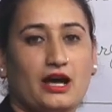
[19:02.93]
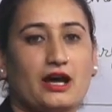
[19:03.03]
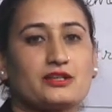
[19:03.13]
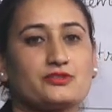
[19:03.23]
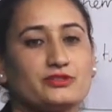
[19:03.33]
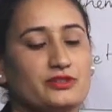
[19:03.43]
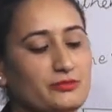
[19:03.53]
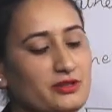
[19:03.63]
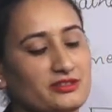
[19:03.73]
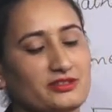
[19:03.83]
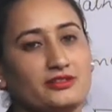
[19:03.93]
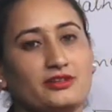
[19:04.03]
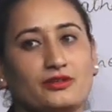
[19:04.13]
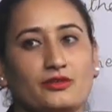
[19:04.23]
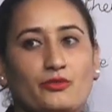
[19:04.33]
Ask with your mother
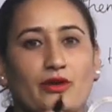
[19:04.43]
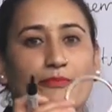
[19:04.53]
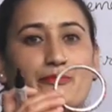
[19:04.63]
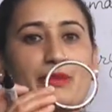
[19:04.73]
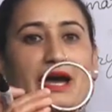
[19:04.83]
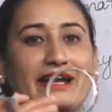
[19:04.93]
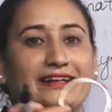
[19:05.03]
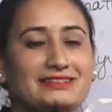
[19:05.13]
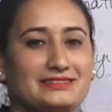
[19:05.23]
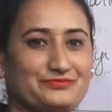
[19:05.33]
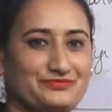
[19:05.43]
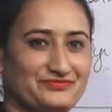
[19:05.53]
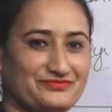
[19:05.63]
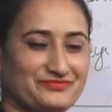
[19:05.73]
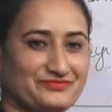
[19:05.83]
one bangle.
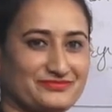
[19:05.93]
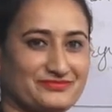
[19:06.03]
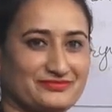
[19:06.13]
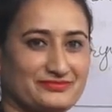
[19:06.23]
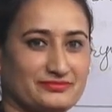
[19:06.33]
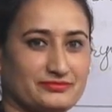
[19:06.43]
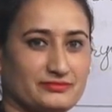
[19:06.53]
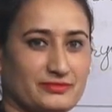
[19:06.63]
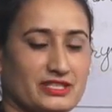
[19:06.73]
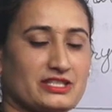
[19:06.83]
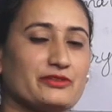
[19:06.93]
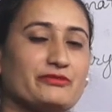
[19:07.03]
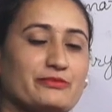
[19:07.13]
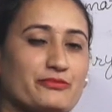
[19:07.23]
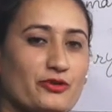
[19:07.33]
She
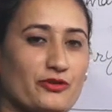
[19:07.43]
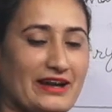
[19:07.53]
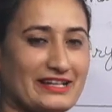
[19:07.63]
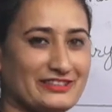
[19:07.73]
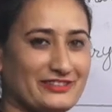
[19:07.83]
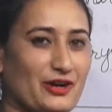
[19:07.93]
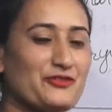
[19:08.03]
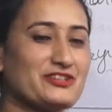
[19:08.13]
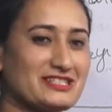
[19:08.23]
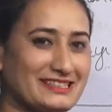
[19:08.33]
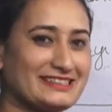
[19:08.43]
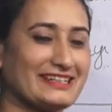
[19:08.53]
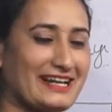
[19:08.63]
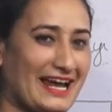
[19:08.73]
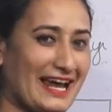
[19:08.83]
will provide you, obviously,
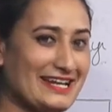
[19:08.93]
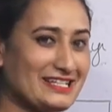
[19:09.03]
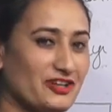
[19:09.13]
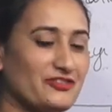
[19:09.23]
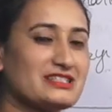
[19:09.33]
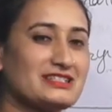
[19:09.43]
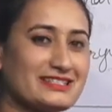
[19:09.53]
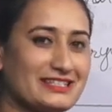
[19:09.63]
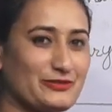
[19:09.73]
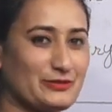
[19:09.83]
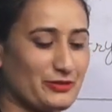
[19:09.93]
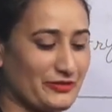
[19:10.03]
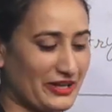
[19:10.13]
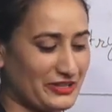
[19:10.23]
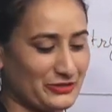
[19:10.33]
right? Obviously, she will
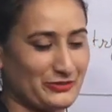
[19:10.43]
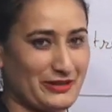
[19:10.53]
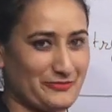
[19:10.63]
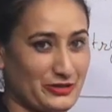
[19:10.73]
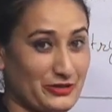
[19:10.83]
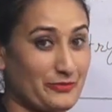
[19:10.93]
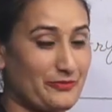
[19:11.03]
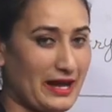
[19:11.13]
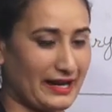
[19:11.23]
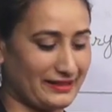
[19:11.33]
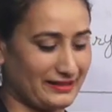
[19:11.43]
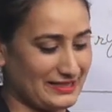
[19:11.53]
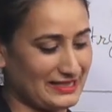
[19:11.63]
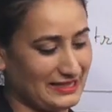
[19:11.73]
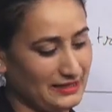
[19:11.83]
provide you your bangle.
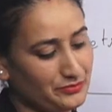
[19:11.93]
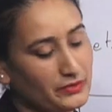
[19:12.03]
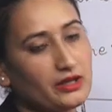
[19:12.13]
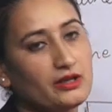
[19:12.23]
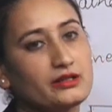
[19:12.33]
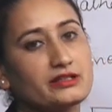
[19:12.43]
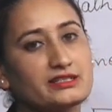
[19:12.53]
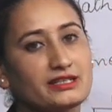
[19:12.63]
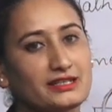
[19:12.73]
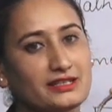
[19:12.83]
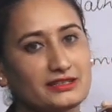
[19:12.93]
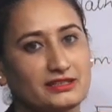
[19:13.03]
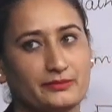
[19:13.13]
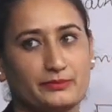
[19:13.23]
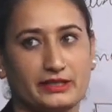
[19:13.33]
See, take
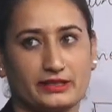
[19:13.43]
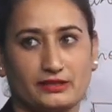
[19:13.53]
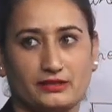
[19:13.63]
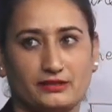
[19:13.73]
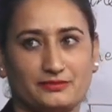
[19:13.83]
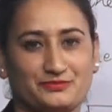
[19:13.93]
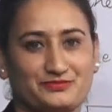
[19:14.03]
the bangle.